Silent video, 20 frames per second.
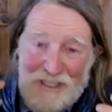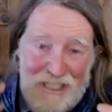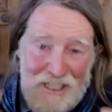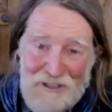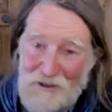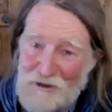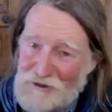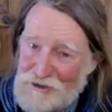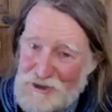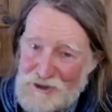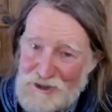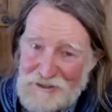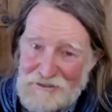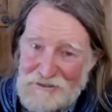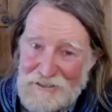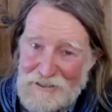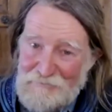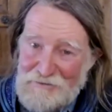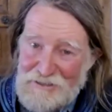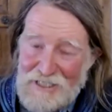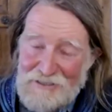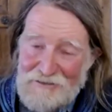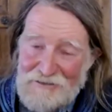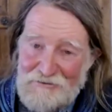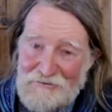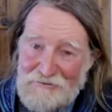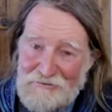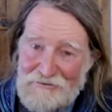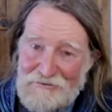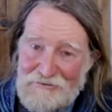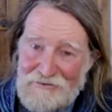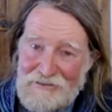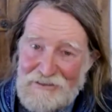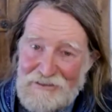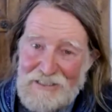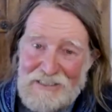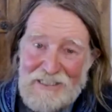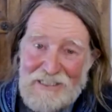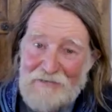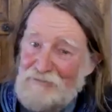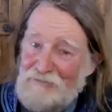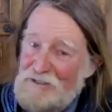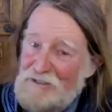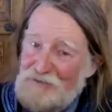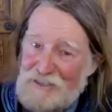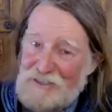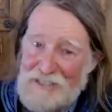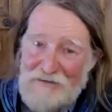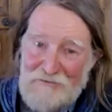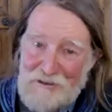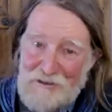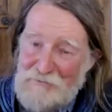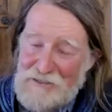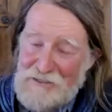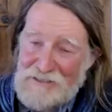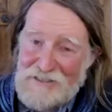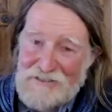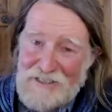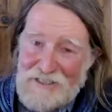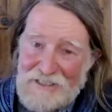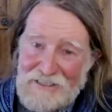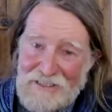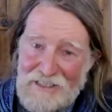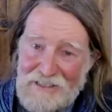all this shit that I'm saying to you, and I've lived it out as best as I can.